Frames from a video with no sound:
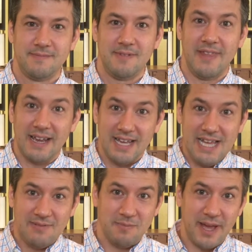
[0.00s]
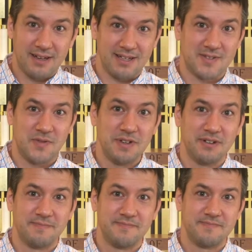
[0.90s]
And that can even make us
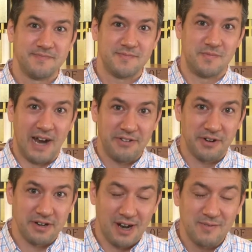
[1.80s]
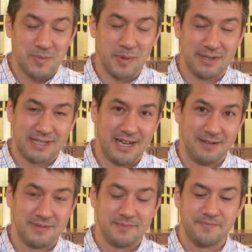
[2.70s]
feel rather uncomfortable at
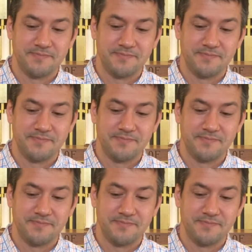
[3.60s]
times.